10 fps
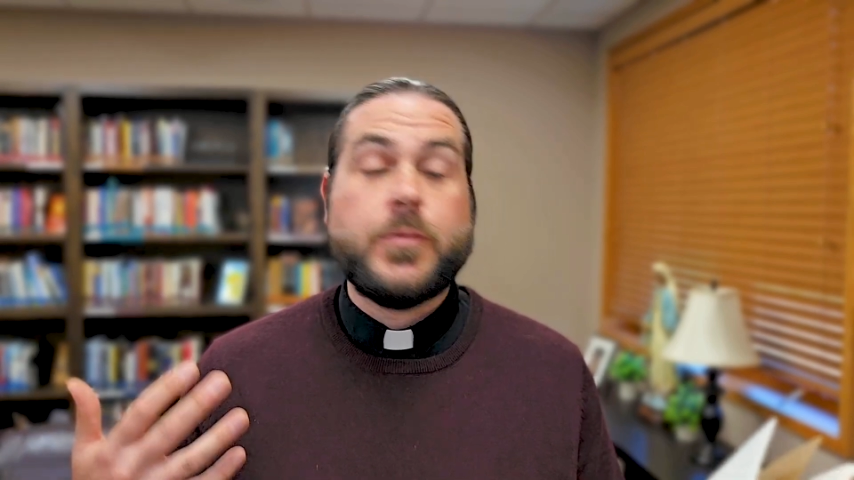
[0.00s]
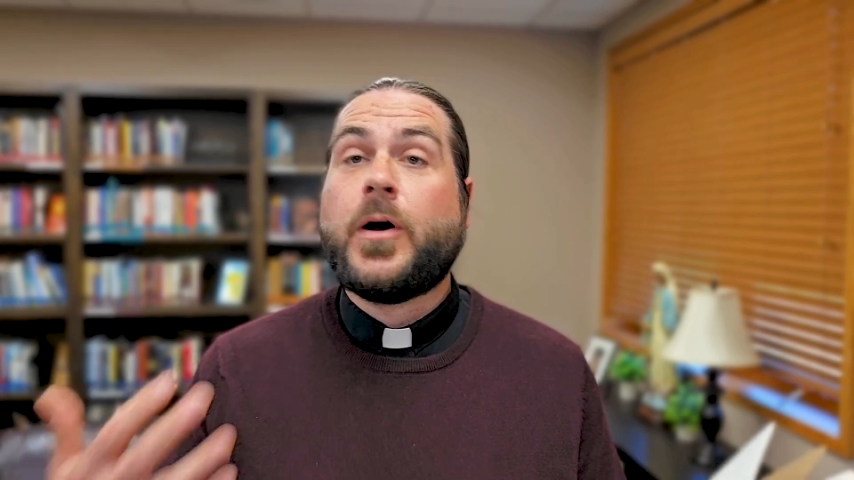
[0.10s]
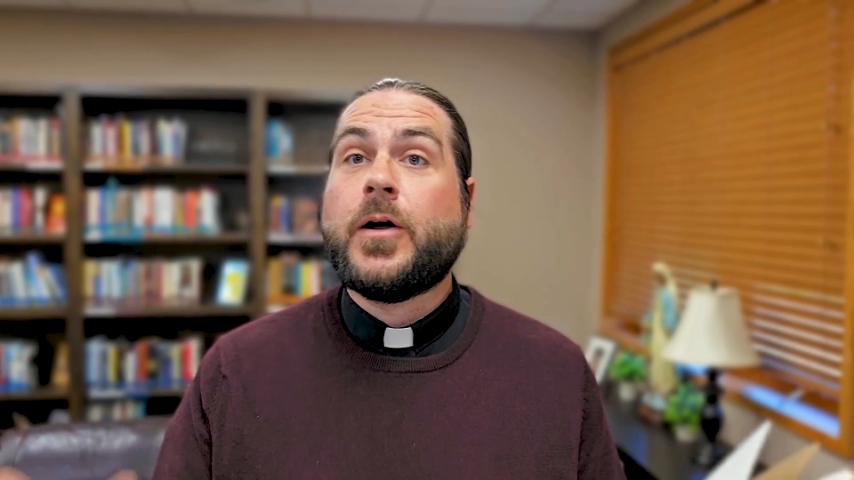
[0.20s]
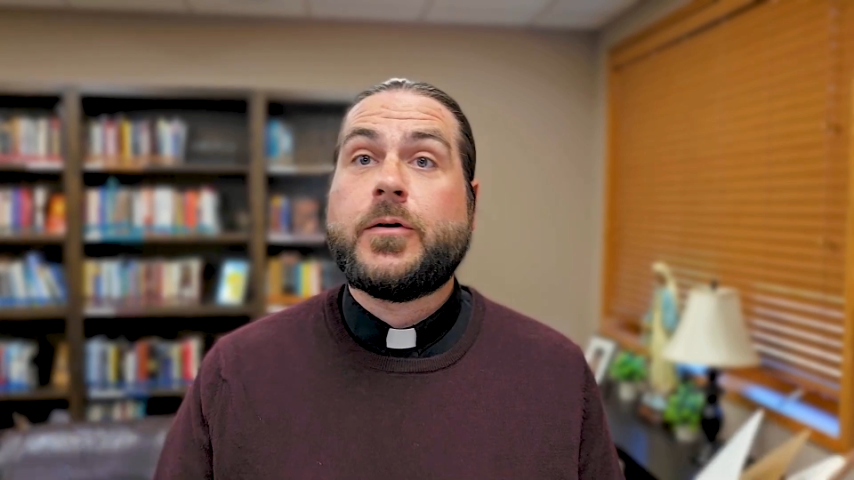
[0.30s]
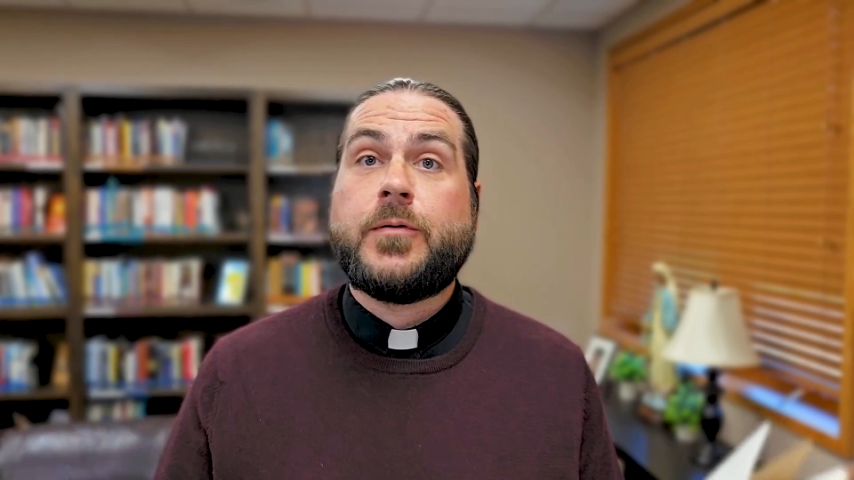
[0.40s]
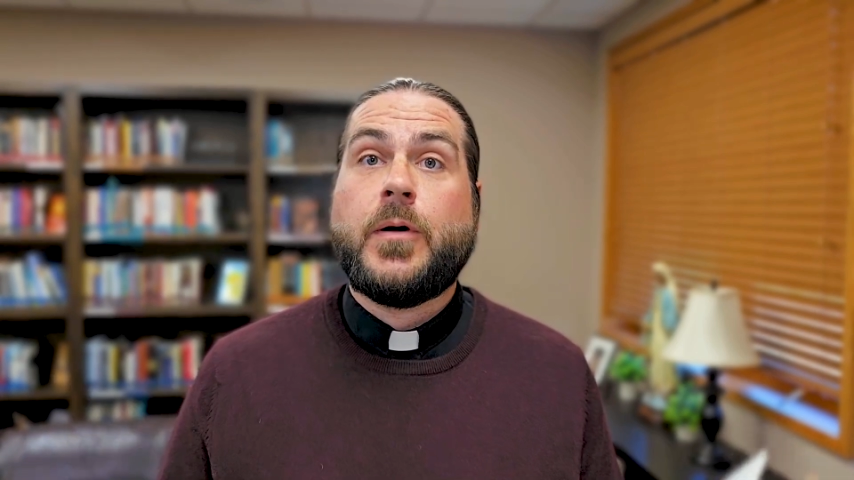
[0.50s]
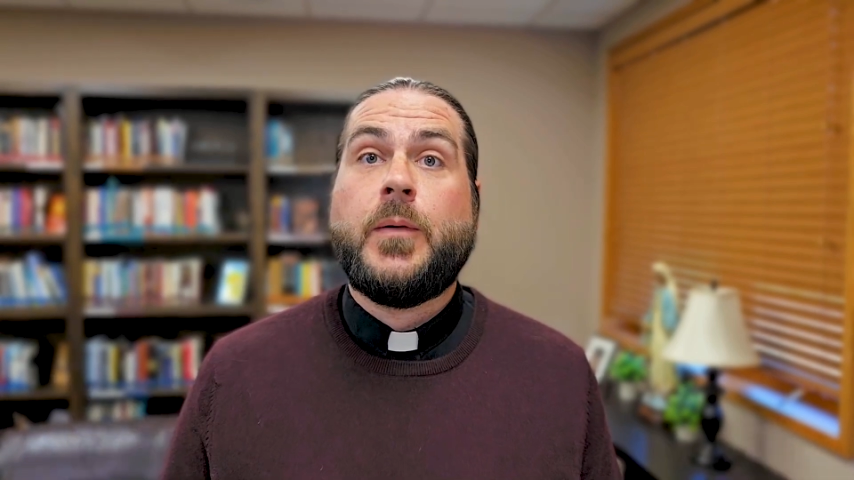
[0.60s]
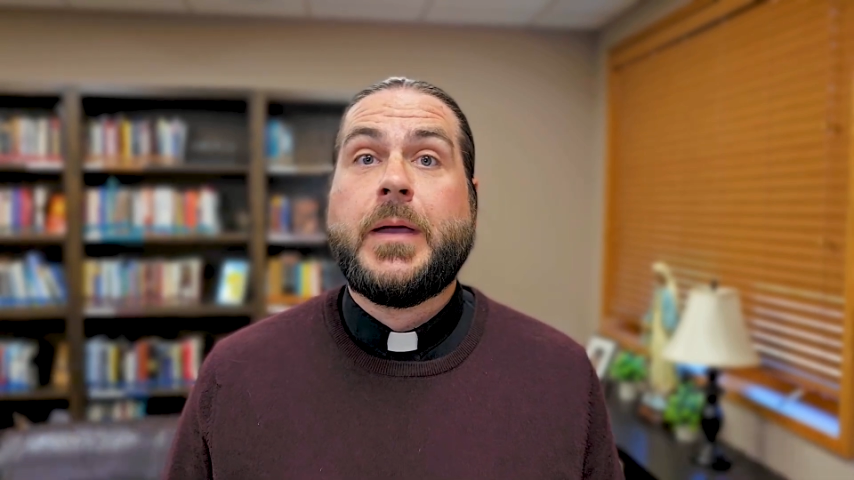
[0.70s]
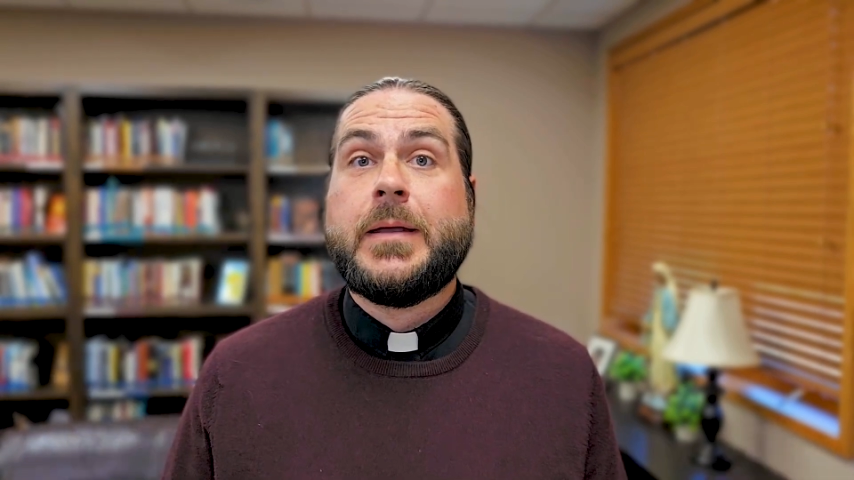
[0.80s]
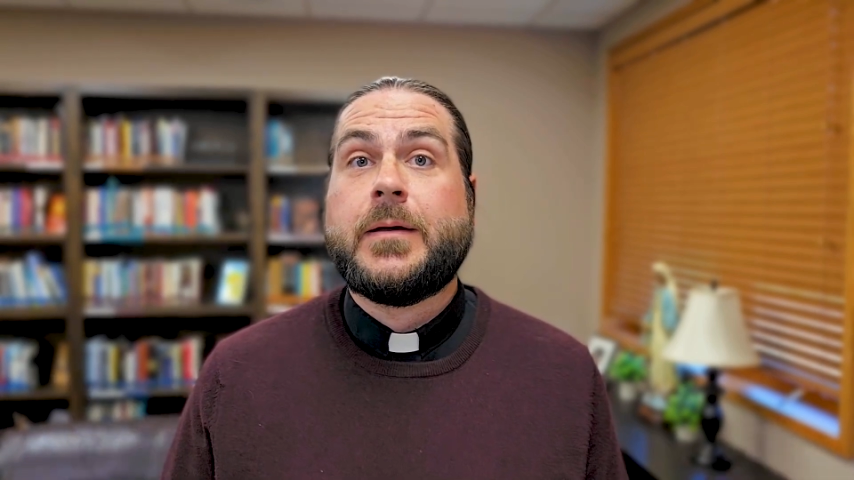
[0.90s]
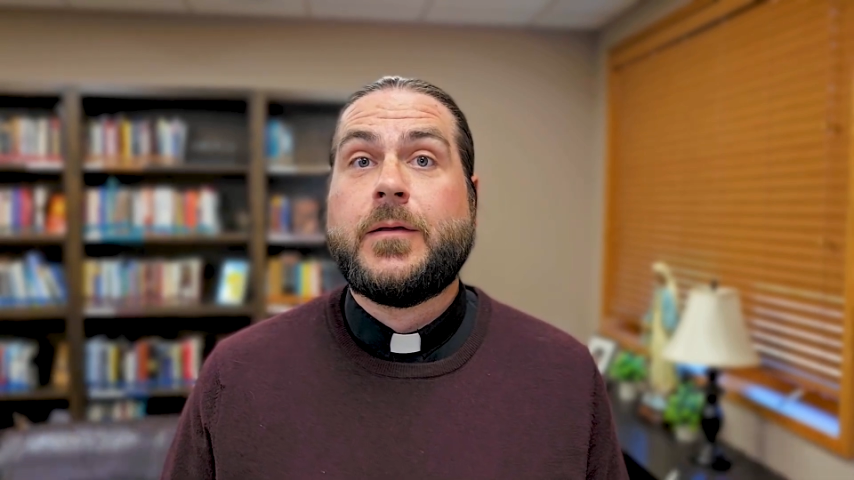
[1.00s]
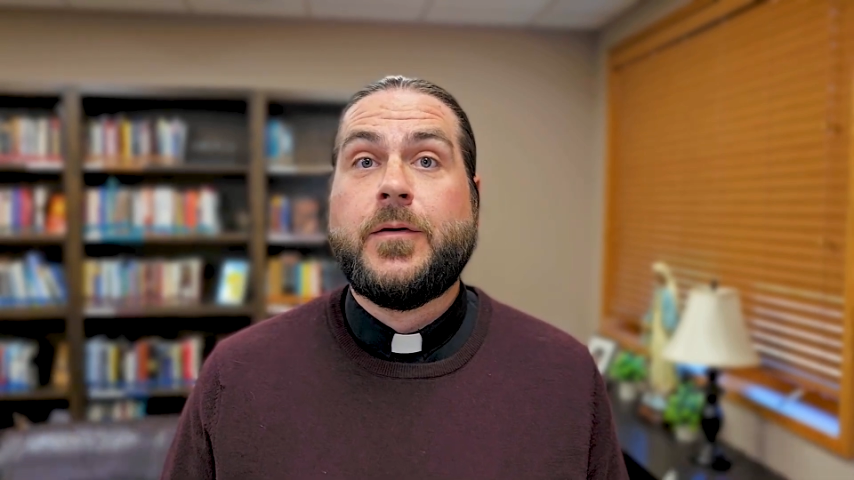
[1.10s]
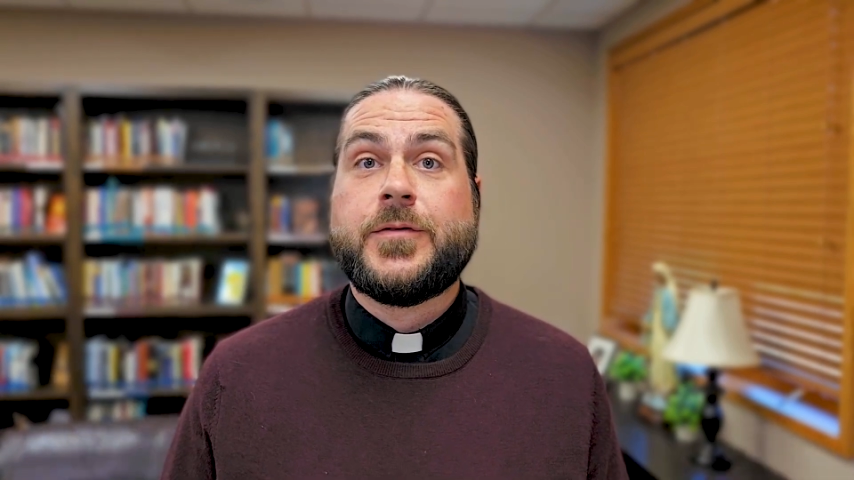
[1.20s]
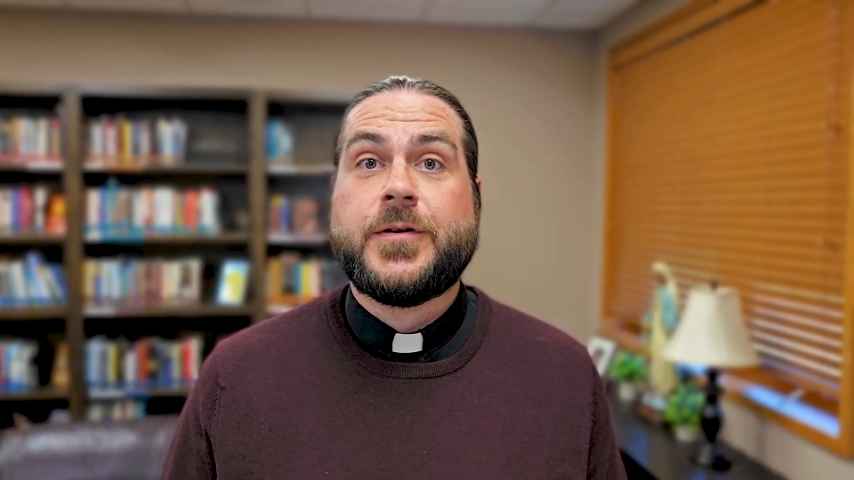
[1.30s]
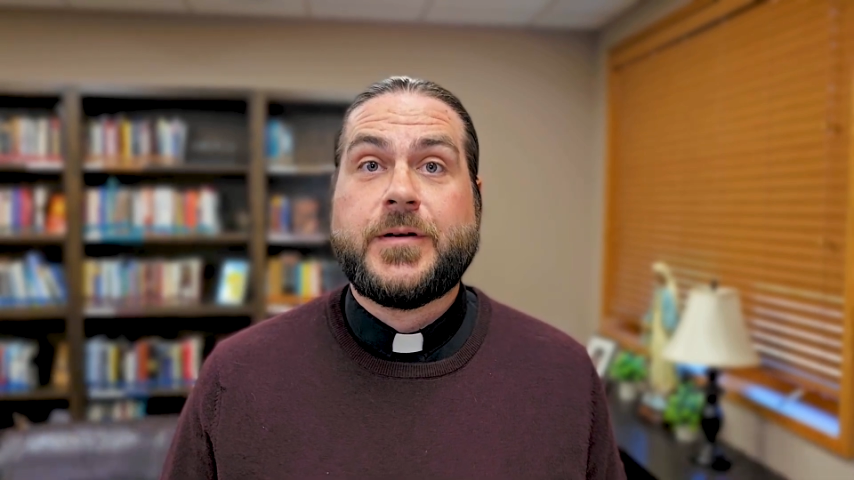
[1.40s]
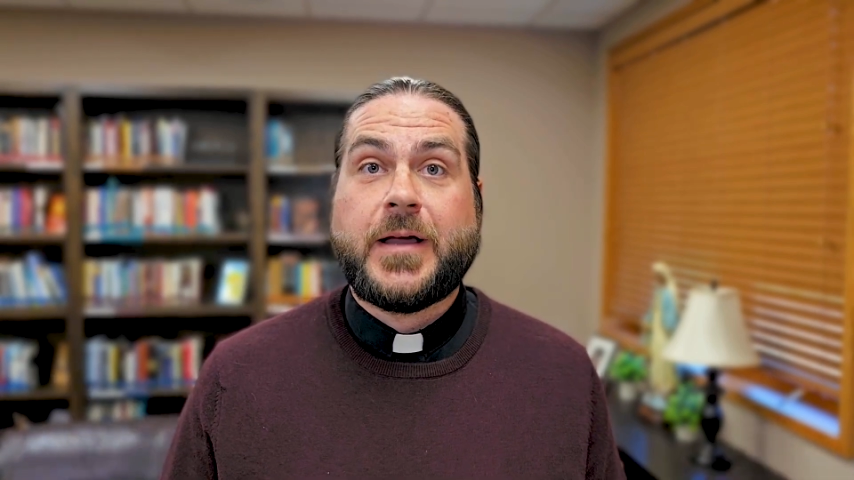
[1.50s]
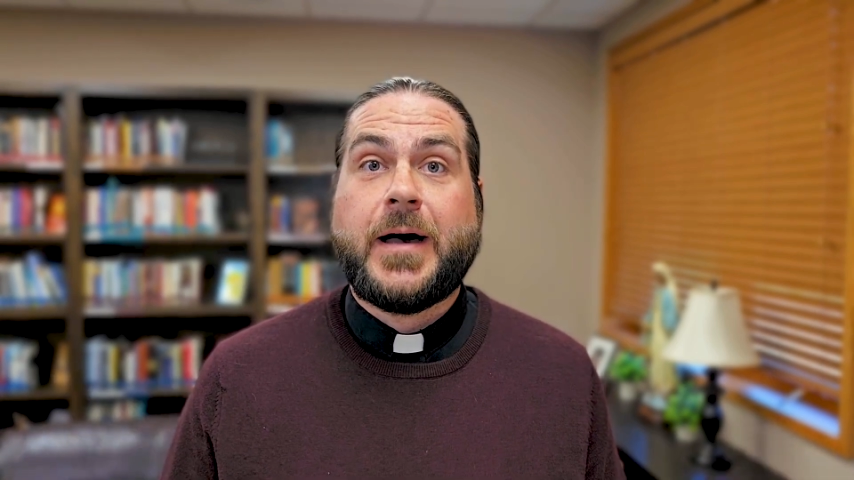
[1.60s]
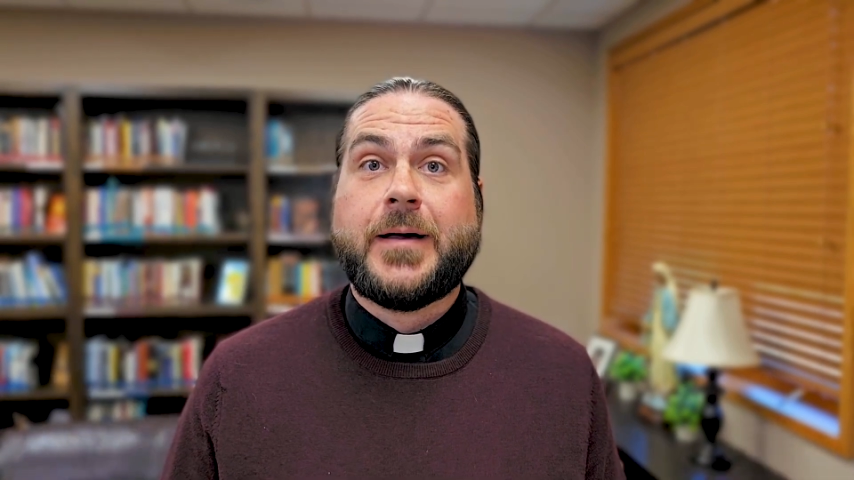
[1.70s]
are growing closer to God.